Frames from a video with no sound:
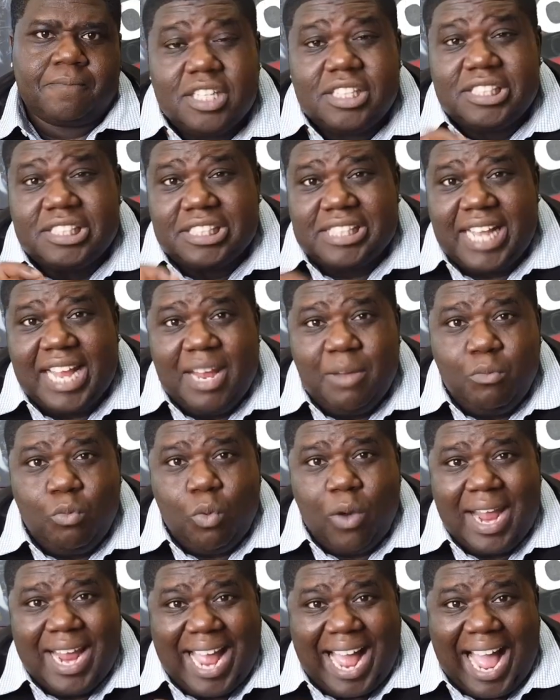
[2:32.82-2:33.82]
The
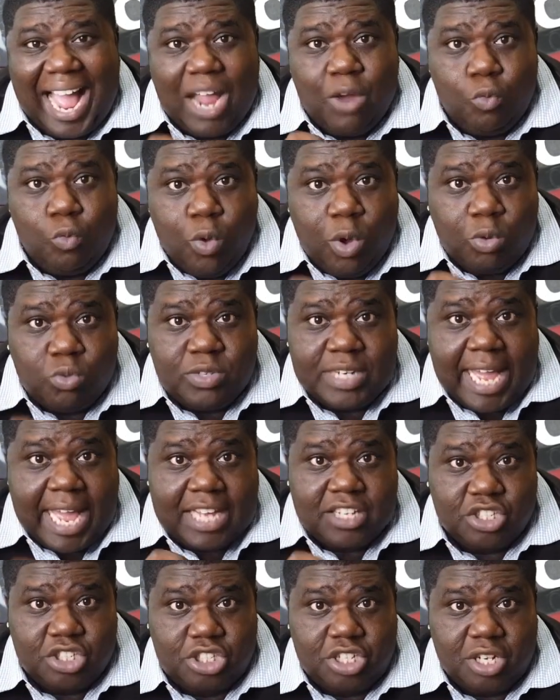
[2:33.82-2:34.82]
same way I will
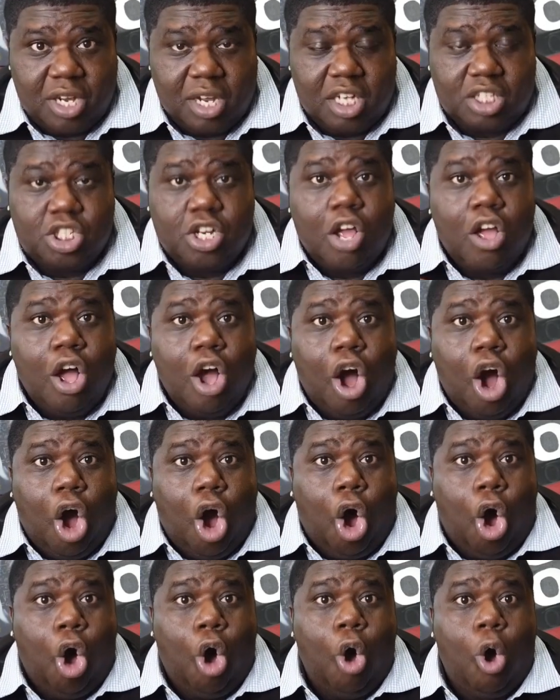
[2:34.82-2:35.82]
not judge
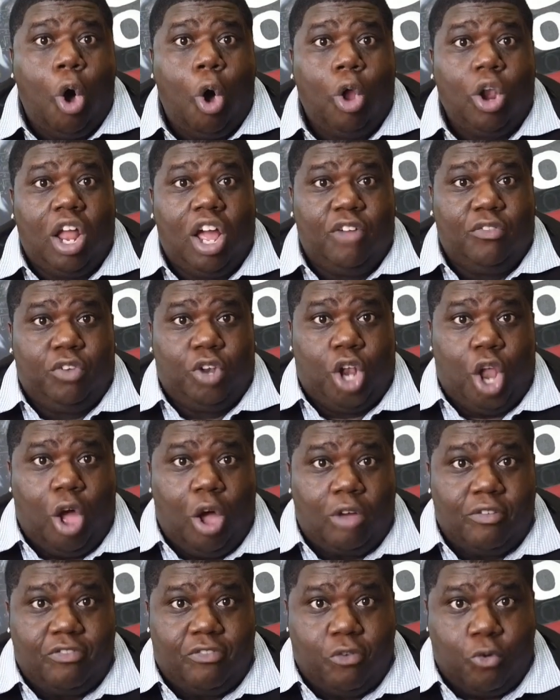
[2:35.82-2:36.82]
all of
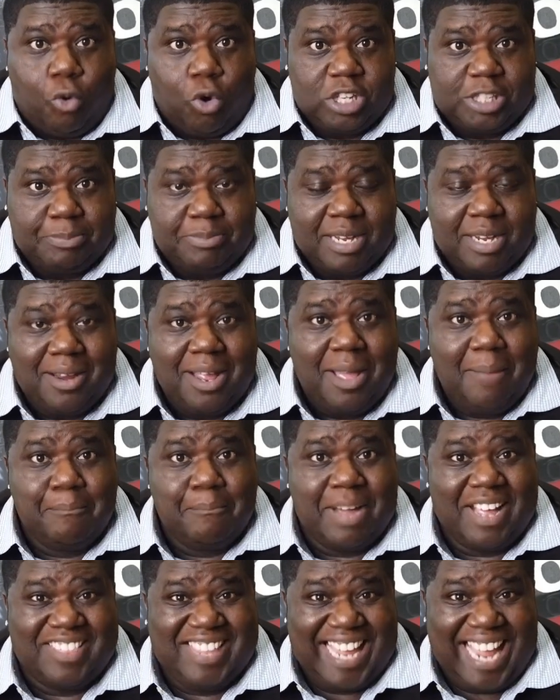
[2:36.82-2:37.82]
law enforcement
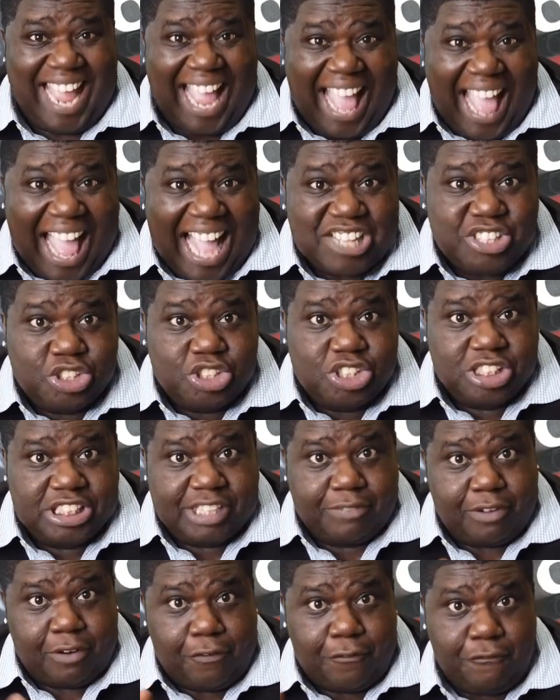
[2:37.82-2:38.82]
by the
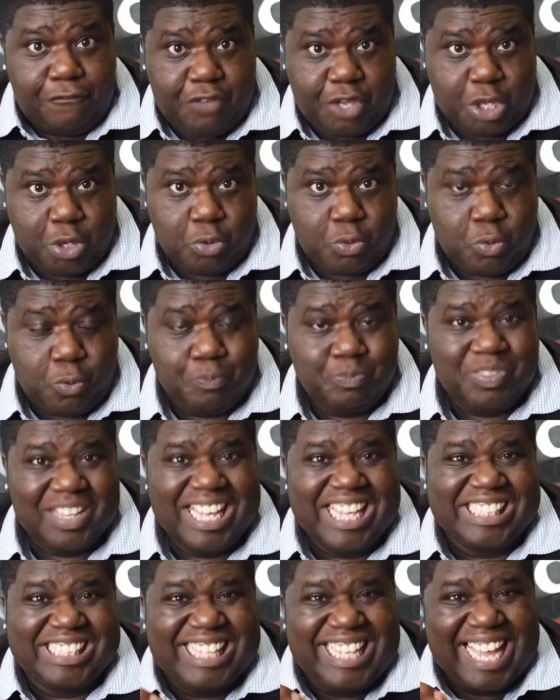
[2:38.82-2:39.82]
actions of a few
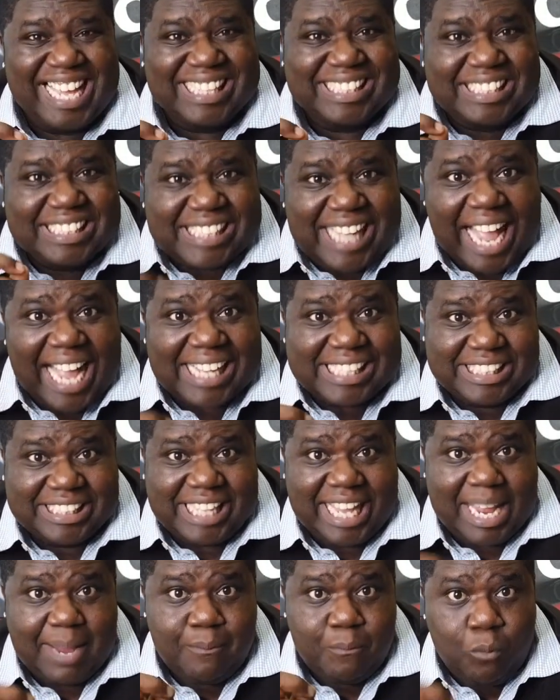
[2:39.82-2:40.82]
is the exact
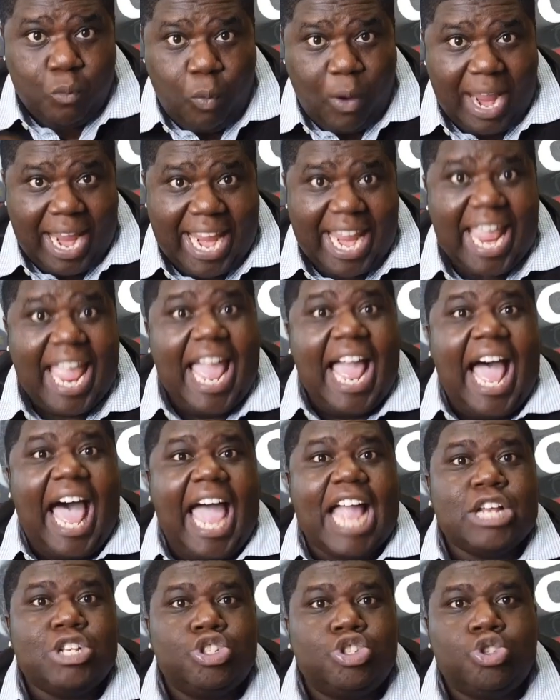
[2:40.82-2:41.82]
same way
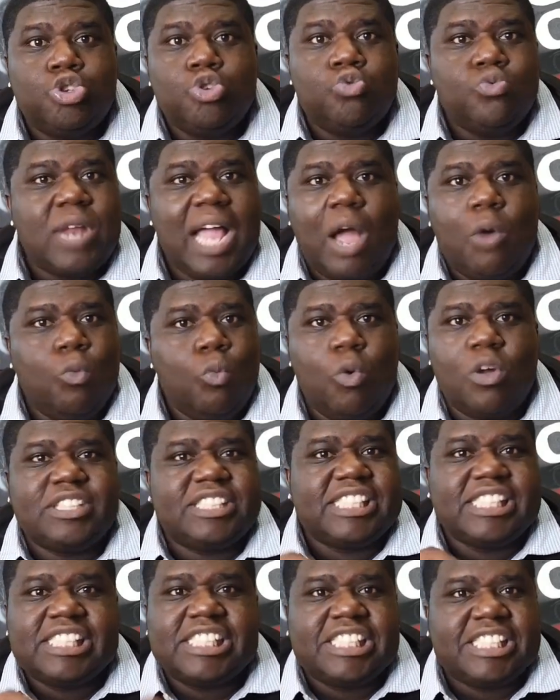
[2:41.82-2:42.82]
I do not
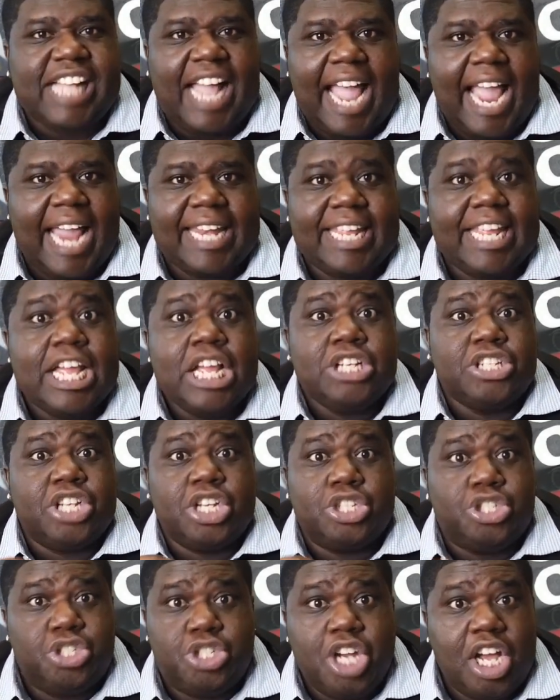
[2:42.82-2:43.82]
want society
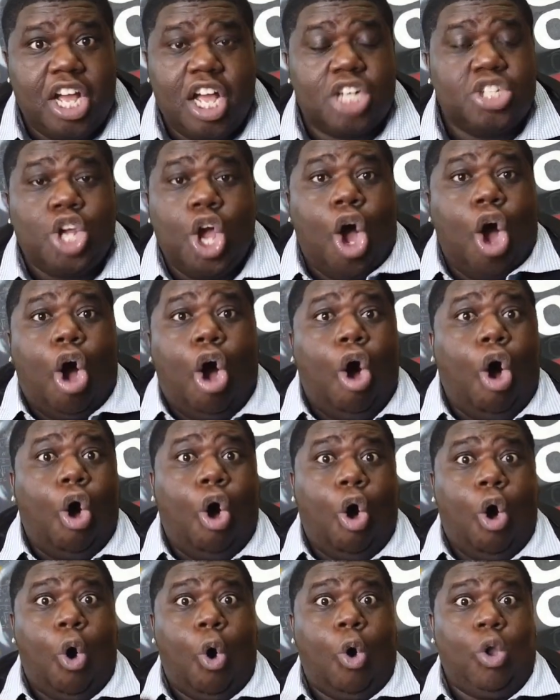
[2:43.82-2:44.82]
to judge
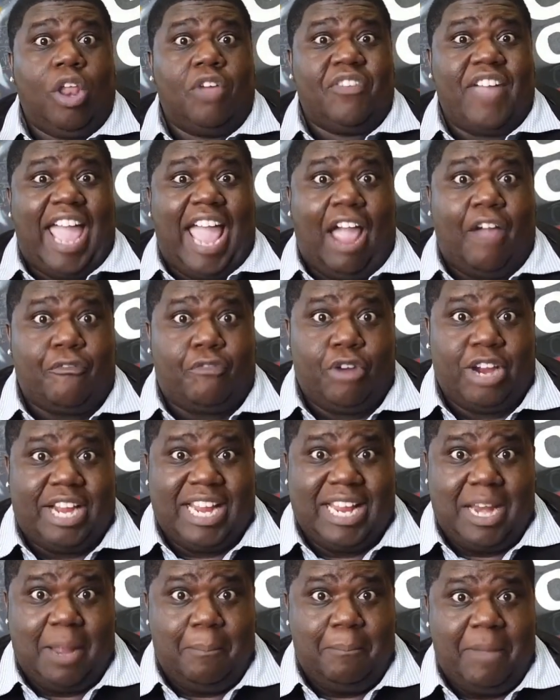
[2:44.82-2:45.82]
all of
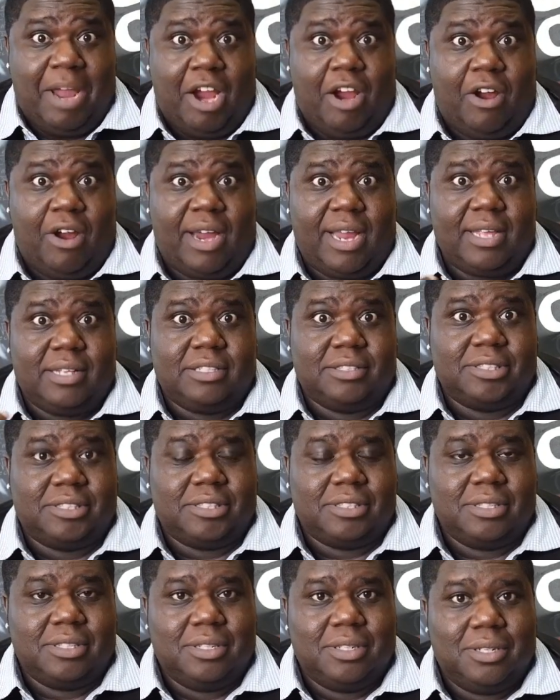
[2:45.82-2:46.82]
African
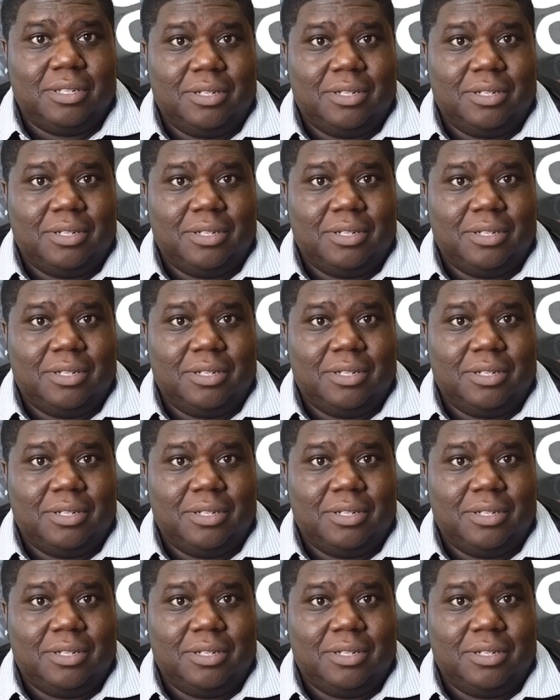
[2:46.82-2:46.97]
Americans